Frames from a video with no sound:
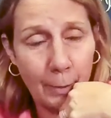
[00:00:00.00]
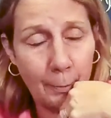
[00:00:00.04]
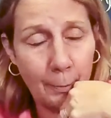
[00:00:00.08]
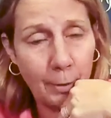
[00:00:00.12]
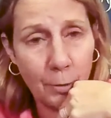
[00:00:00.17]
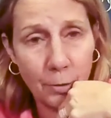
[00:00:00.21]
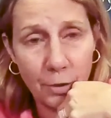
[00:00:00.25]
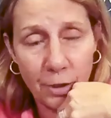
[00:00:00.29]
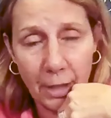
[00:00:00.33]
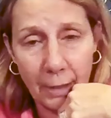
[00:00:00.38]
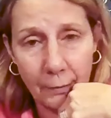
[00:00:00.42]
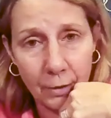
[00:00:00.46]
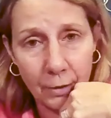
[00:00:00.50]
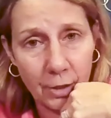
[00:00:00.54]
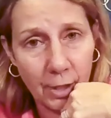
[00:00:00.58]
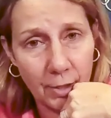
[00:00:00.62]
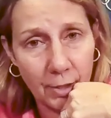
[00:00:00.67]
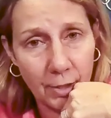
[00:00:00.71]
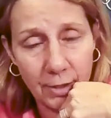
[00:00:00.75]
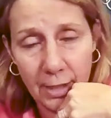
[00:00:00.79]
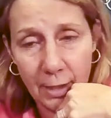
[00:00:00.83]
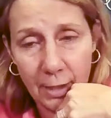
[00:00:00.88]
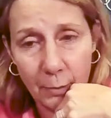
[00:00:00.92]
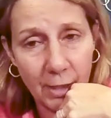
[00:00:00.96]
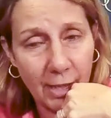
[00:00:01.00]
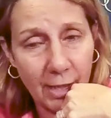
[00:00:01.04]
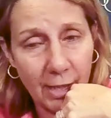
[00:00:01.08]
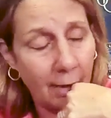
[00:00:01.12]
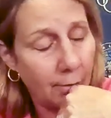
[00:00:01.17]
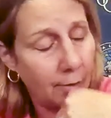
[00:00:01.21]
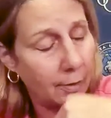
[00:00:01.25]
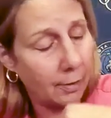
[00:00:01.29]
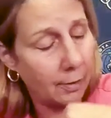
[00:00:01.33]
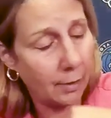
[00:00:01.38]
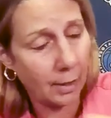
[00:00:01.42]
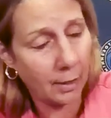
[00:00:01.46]
Remember those conversations that
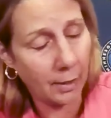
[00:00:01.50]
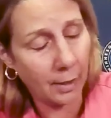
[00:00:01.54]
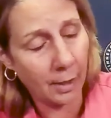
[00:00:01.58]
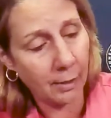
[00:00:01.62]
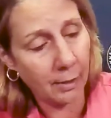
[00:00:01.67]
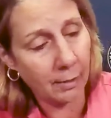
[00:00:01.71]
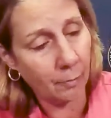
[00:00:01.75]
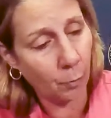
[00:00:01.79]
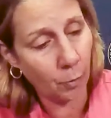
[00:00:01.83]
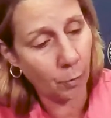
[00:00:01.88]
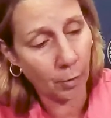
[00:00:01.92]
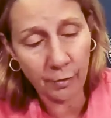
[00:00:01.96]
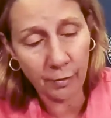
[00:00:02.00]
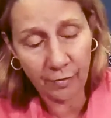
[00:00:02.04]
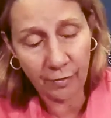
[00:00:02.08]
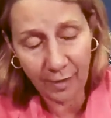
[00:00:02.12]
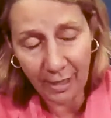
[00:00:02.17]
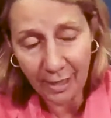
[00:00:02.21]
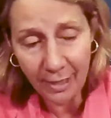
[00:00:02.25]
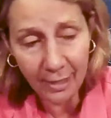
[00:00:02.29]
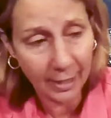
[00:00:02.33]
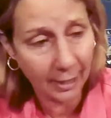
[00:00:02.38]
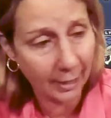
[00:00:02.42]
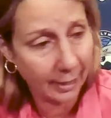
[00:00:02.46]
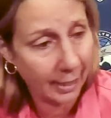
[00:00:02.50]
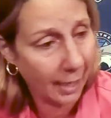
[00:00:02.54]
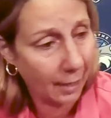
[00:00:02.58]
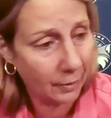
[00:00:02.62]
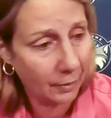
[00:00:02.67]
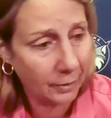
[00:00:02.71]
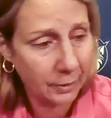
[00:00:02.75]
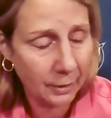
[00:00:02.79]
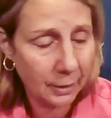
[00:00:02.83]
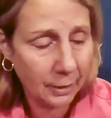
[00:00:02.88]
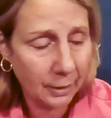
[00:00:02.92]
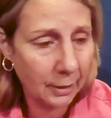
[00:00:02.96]
we had and we're defending
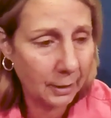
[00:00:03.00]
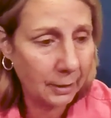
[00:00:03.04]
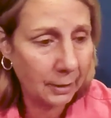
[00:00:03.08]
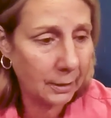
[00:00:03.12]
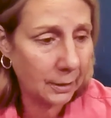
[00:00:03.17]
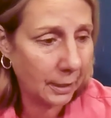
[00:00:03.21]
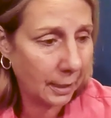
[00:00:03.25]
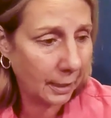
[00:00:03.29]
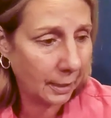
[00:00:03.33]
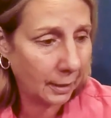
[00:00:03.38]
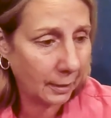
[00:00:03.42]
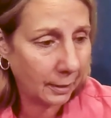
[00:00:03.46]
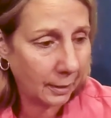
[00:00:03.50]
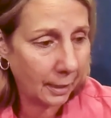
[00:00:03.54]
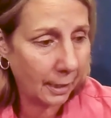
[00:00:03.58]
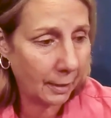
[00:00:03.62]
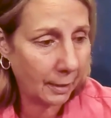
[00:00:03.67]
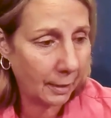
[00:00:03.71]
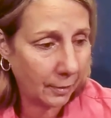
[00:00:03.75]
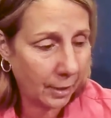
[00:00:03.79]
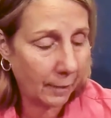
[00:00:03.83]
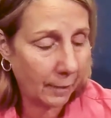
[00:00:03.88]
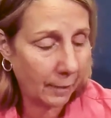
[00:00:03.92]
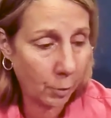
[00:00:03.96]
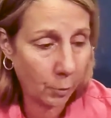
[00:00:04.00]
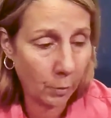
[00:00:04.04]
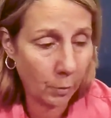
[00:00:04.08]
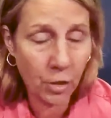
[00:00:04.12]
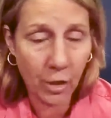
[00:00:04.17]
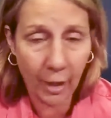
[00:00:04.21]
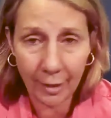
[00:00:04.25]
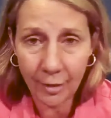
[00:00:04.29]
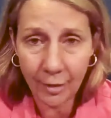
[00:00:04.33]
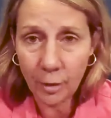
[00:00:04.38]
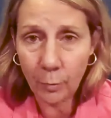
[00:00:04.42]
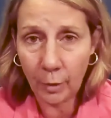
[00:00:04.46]
now and it gives
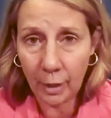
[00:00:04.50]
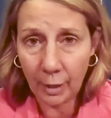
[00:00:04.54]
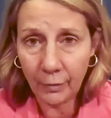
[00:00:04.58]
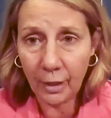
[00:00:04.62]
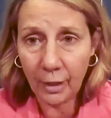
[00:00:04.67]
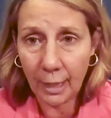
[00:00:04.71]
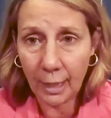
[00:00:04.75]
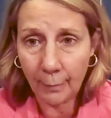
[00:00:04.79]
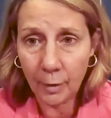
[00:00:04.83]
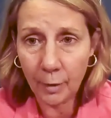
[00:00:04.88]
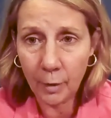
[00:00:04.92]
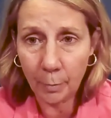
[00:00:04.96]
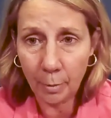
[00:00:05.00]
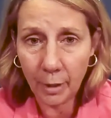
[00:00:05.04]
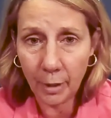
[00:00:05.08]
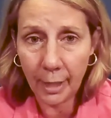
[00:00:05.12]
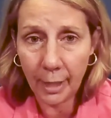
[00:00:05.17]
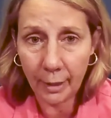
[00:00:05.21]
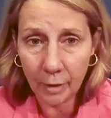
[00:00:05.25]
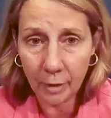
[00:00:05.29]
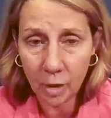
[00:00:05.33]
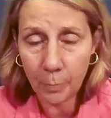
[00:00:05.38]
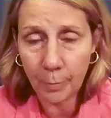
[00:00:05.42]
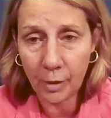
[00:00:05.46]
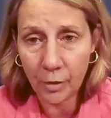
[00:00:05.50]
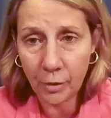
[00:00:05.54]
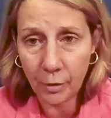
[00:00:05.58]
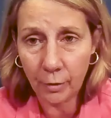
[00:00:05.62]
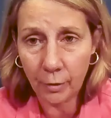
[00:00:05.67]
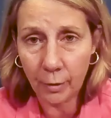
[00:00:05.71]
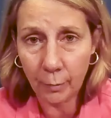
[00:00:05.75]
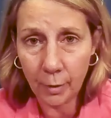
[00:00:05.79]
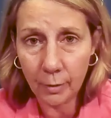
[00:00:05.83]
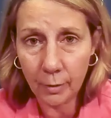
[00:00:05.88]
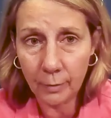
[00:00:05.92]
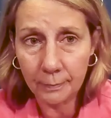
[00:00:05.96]
you a chance to win every game that you play and
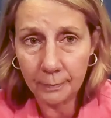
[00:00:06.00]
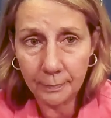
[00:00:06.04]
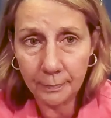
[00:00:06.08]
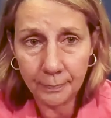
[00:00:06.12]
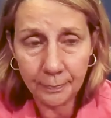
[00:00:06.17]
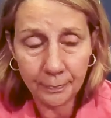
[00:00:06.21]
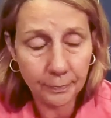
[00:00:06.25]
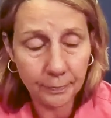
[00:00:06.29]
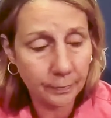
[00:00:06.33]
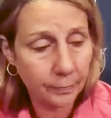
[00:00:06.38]
especially on the road.